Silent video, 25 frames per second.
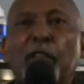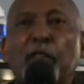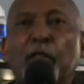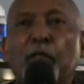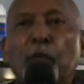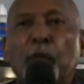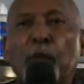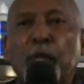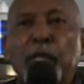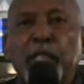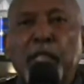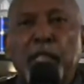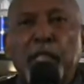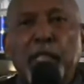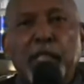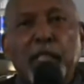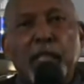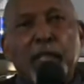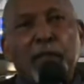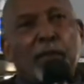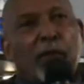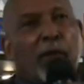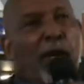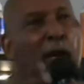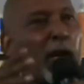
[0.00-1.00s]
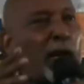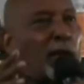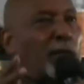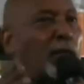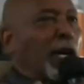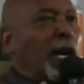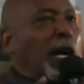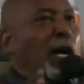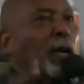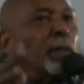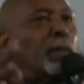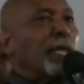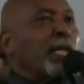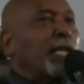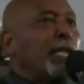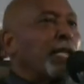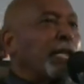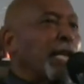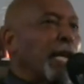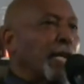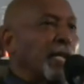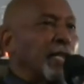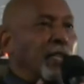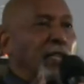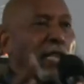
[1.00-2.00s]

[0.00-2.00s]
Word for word: 365, how many days